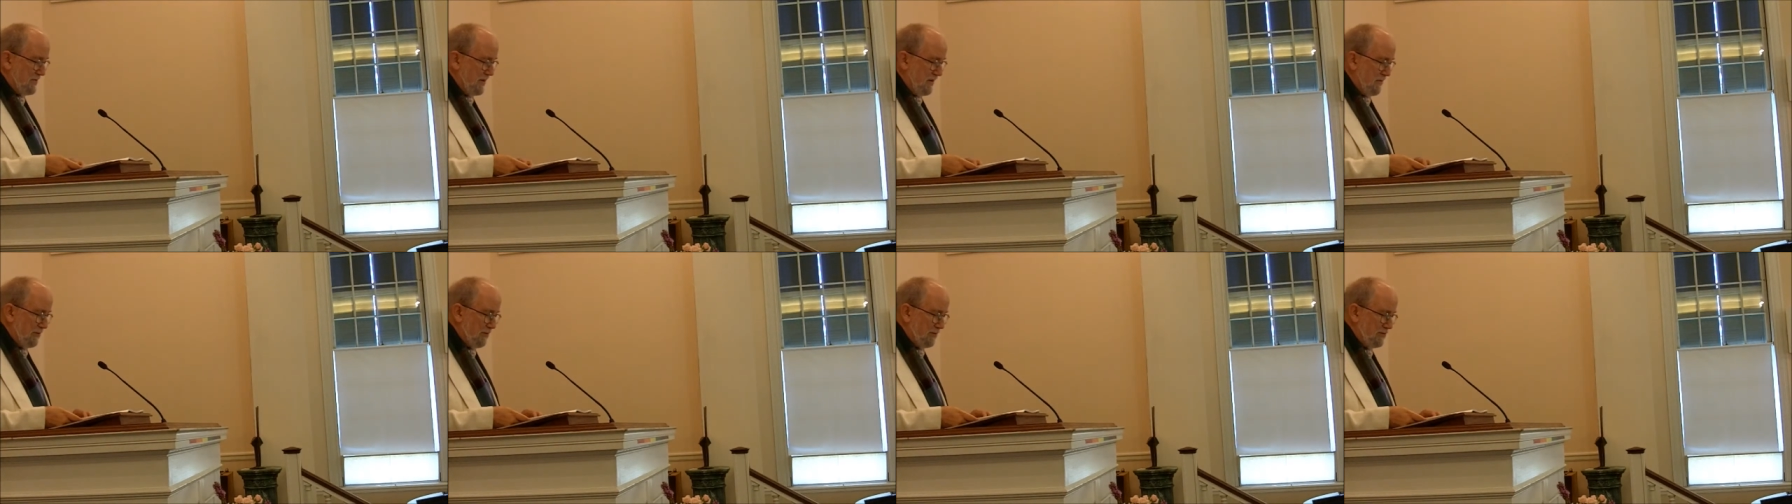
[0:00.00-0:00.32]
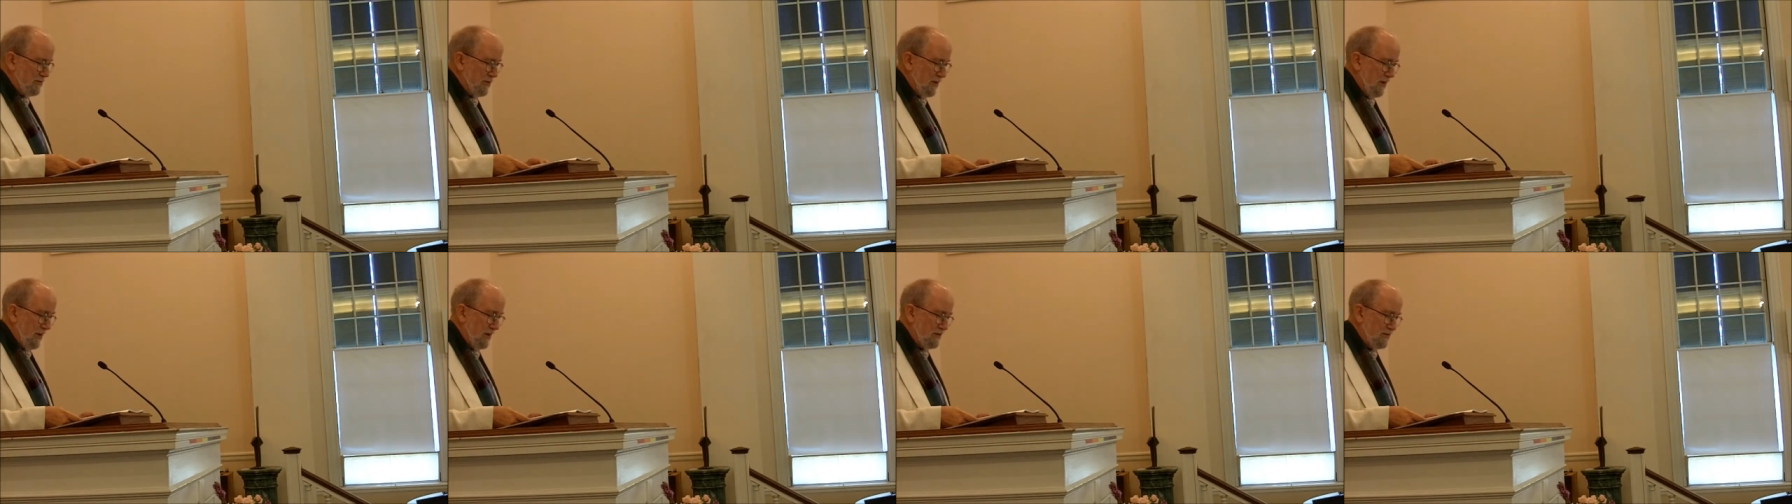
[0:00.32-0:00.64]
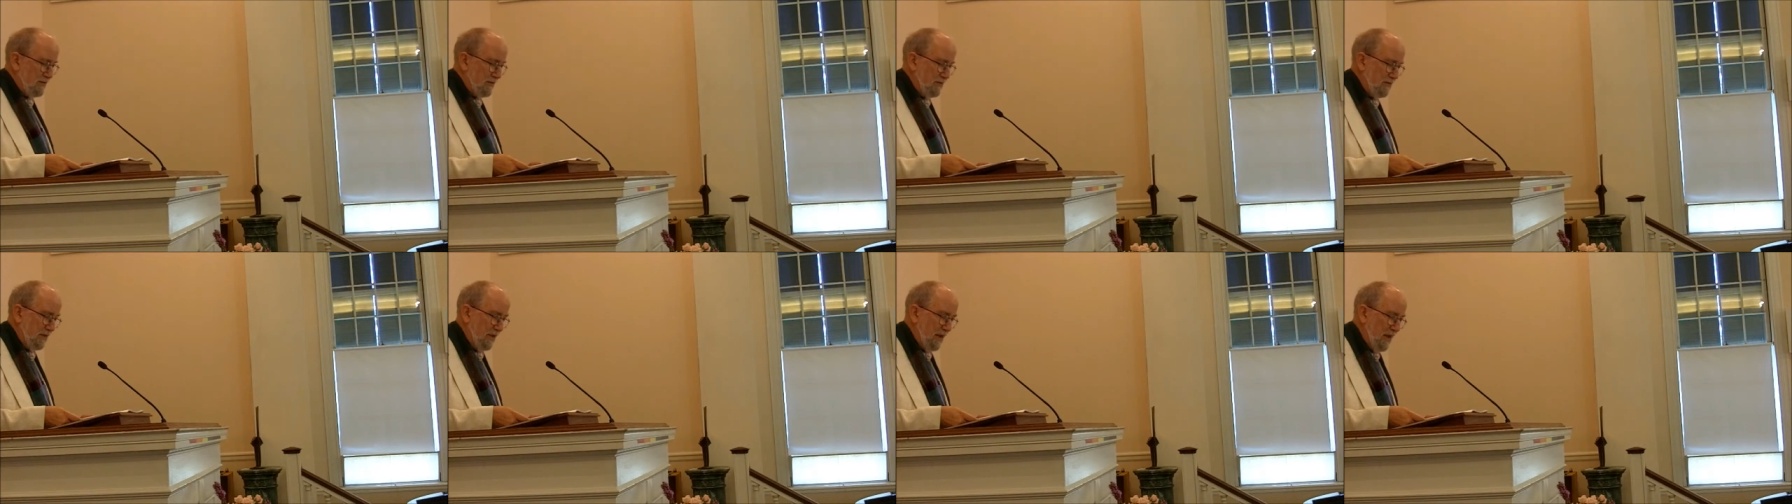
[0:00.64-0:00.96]
several
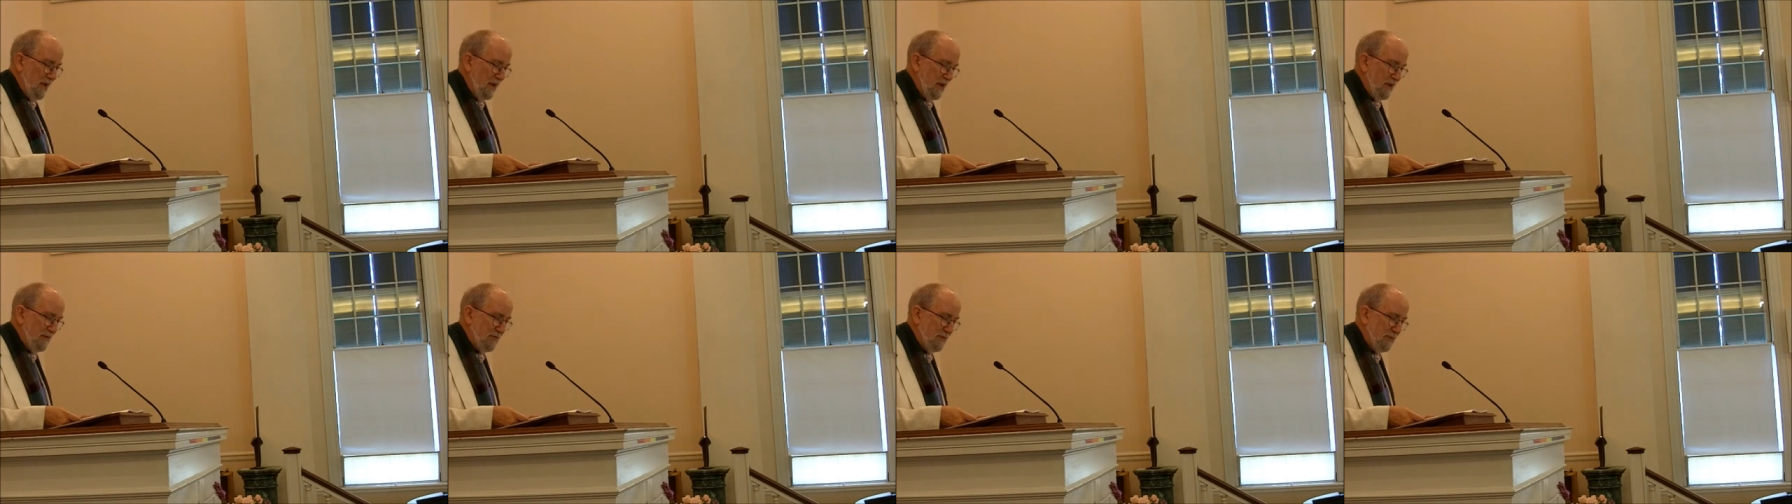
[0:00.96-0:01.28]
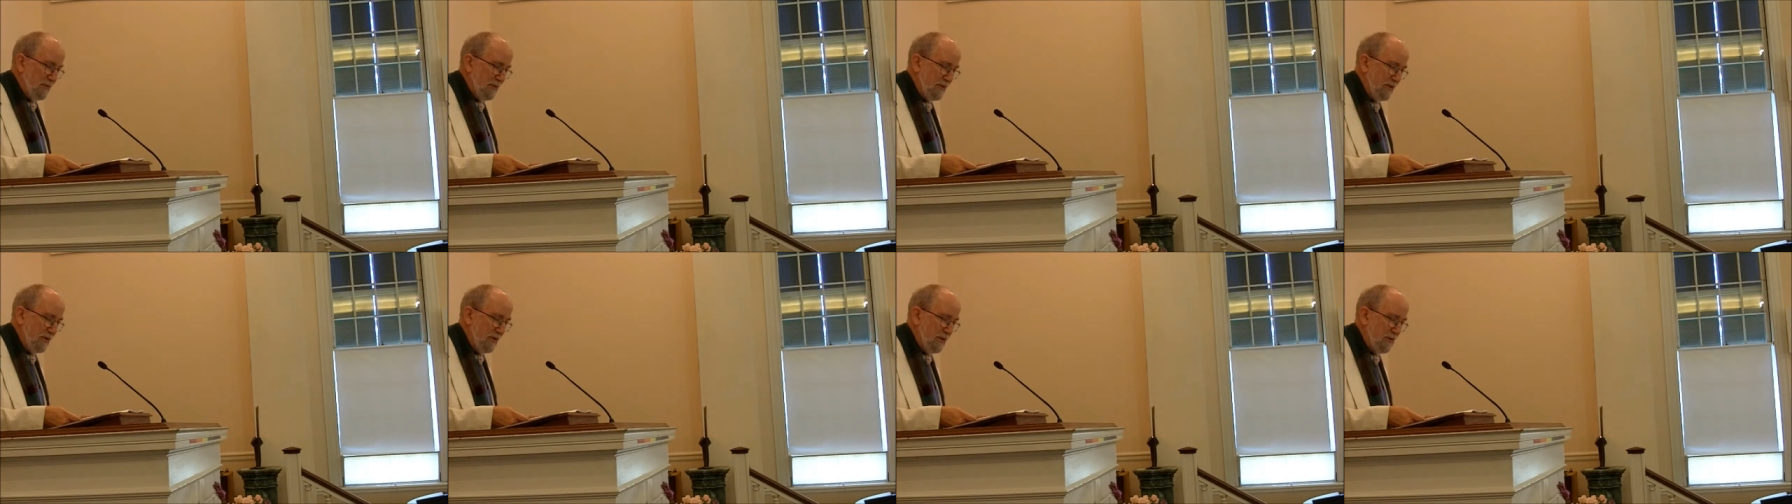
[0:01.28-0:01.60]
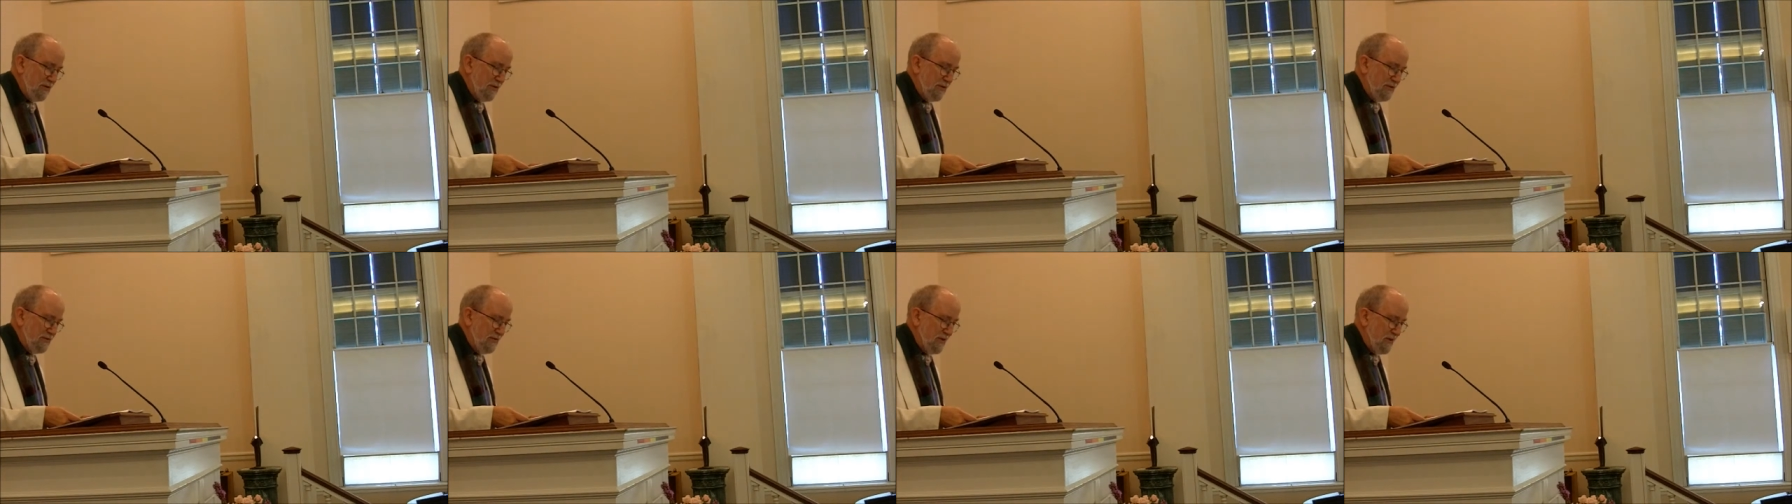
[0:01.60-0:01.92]
tracts of land from the
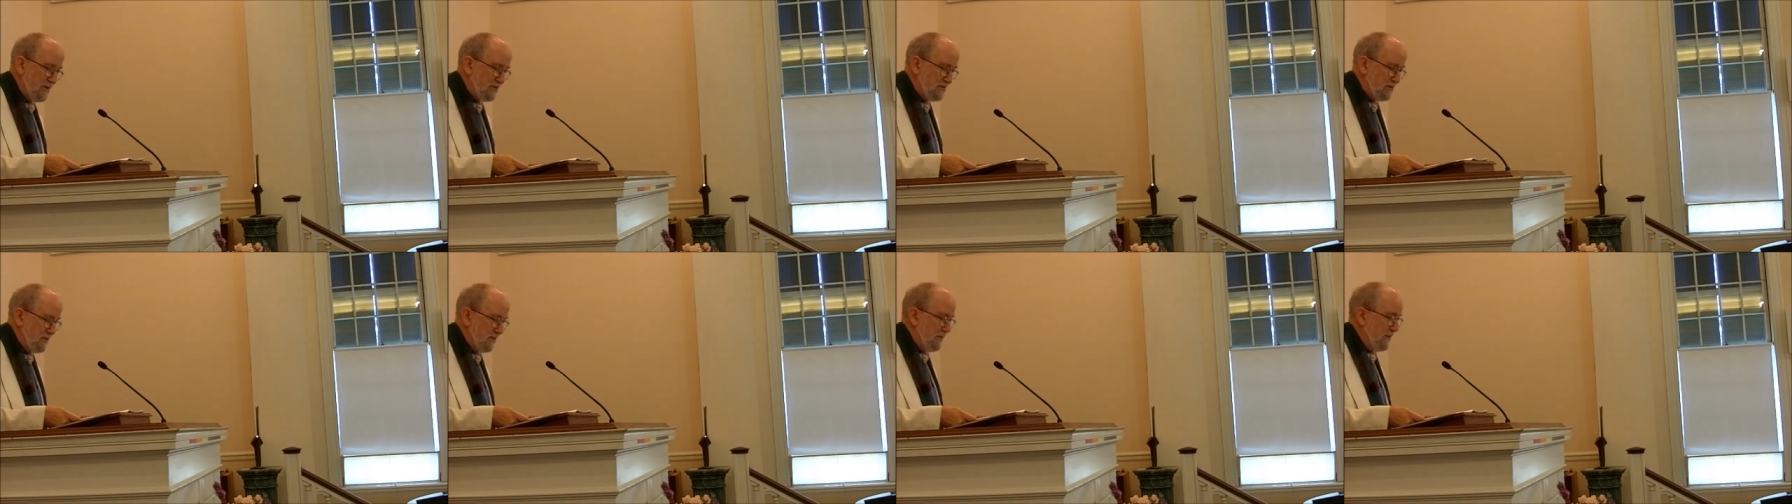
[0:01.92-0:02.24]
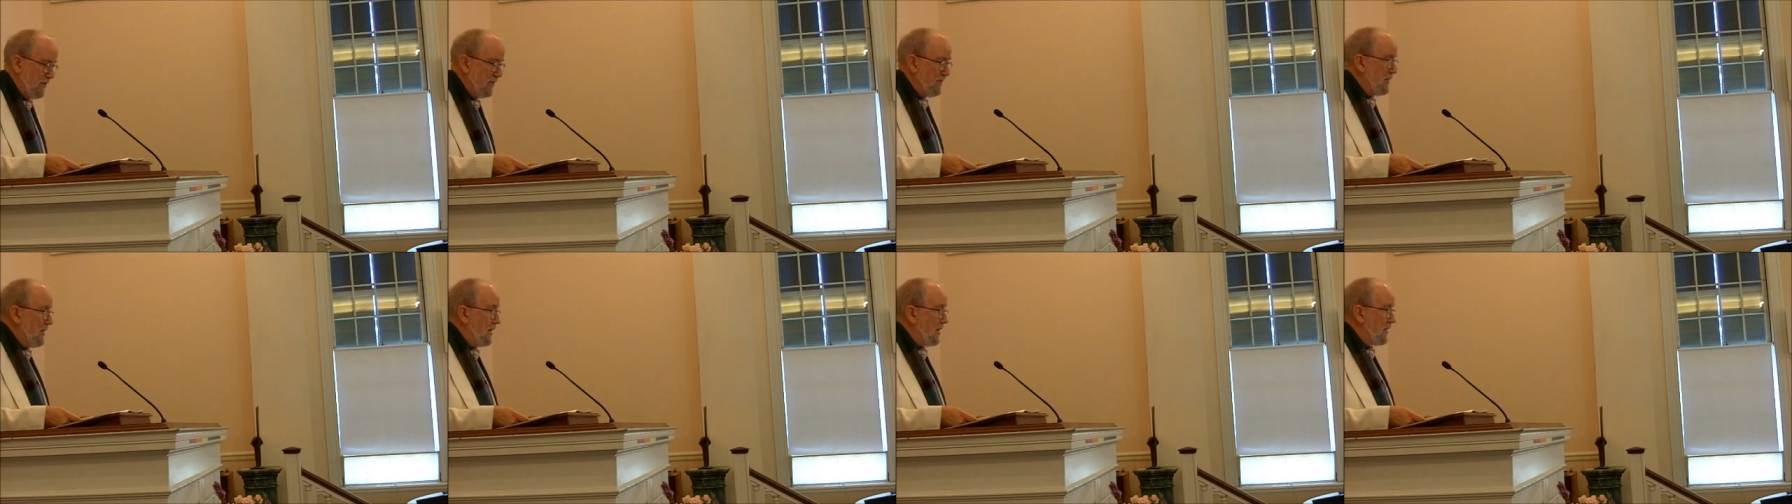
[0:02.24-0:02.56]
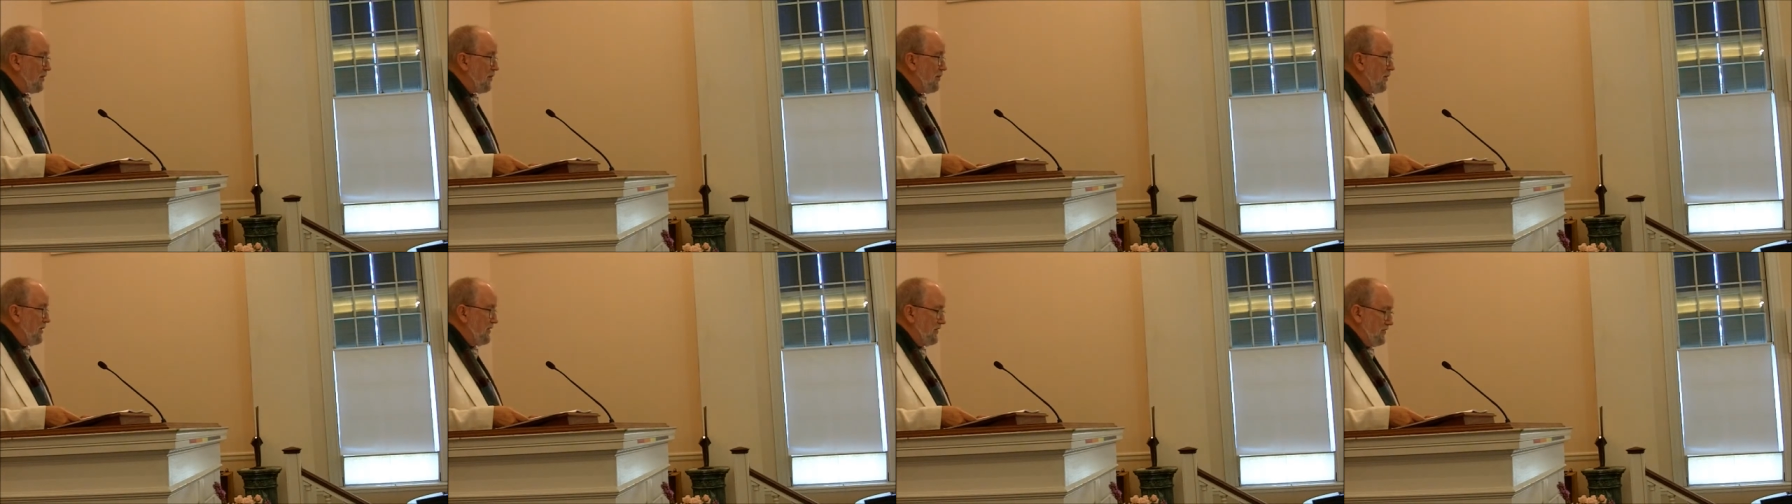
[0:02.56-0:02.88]
local station,
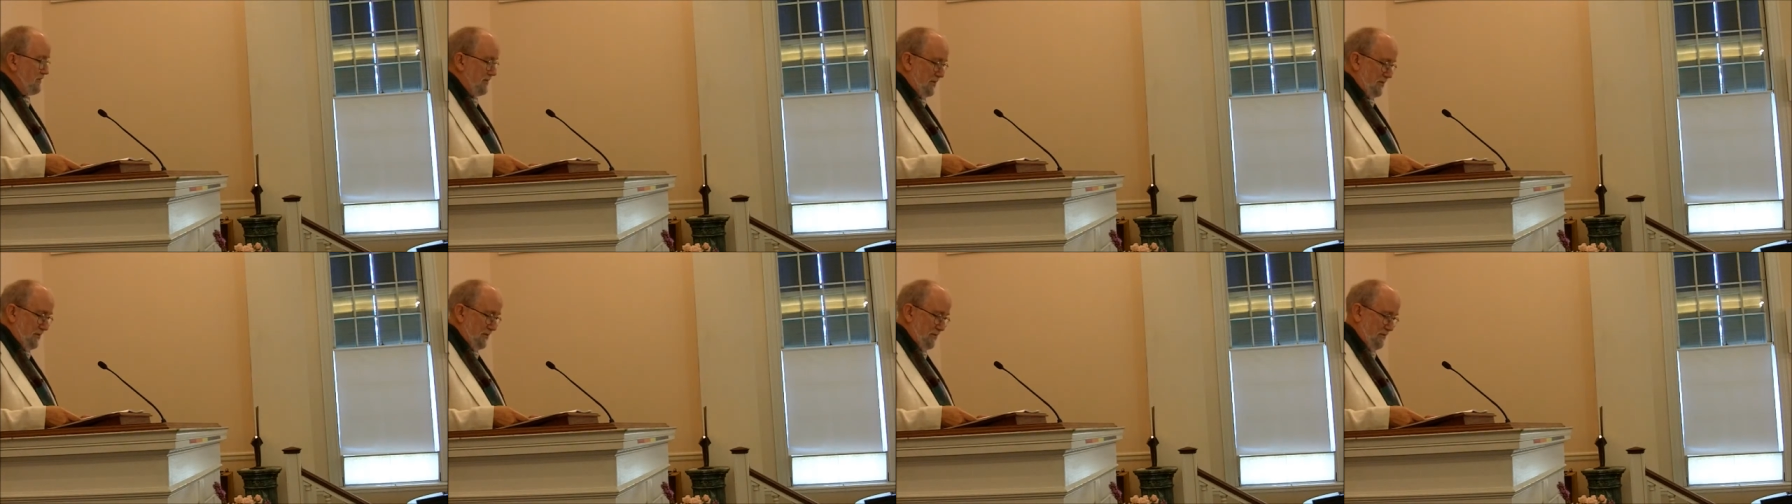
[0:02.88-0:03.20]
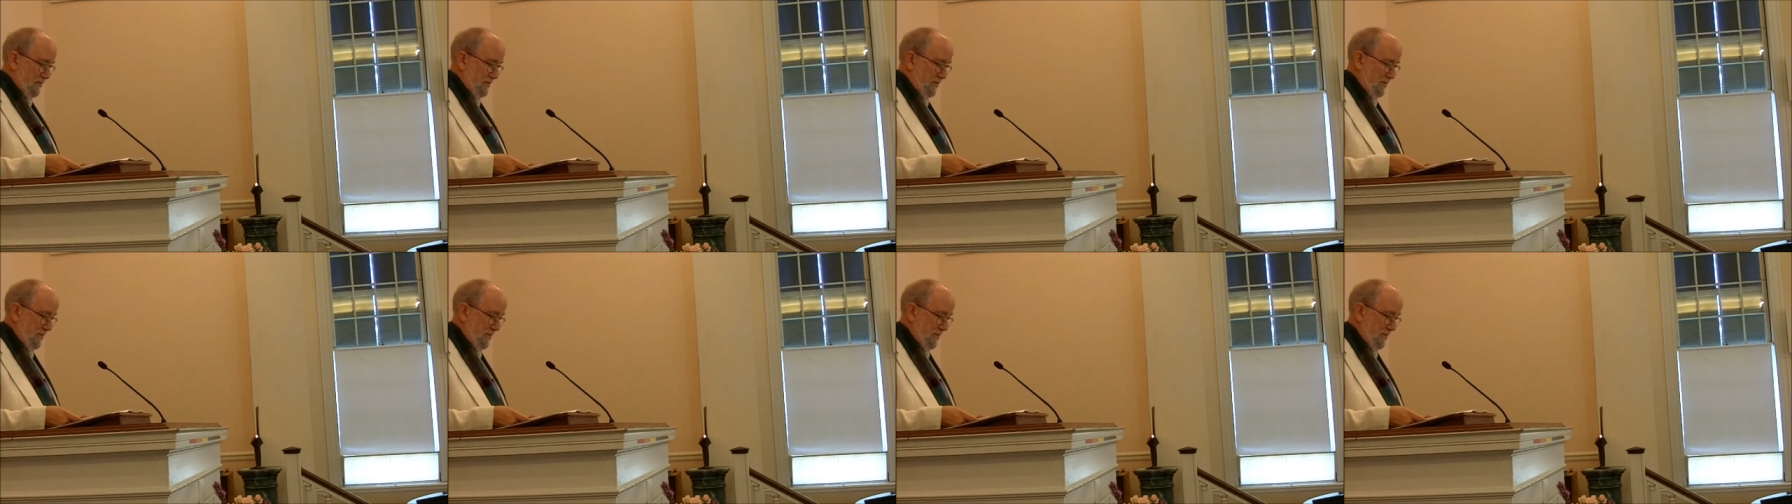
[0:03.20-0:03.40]
Madaquesa.